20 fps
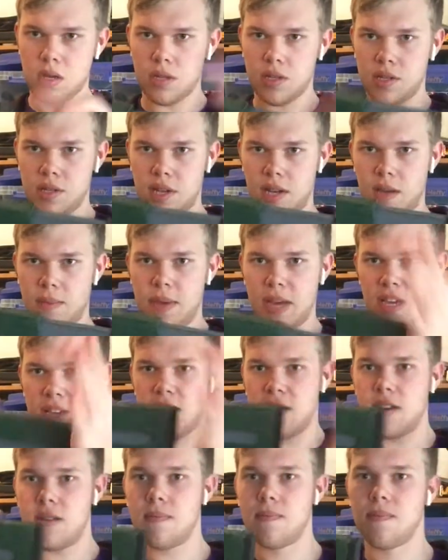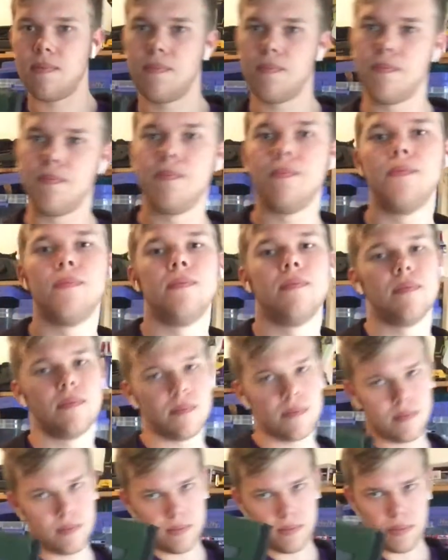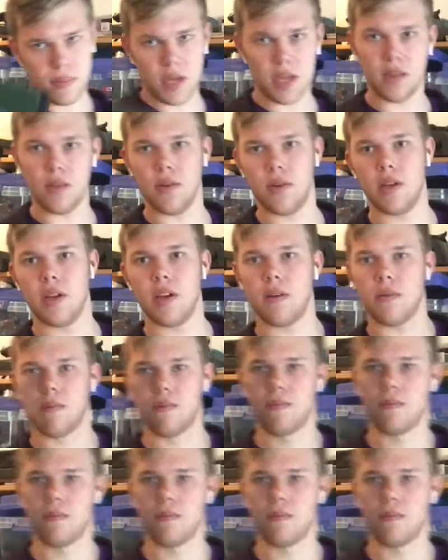stick it back in. And there you go.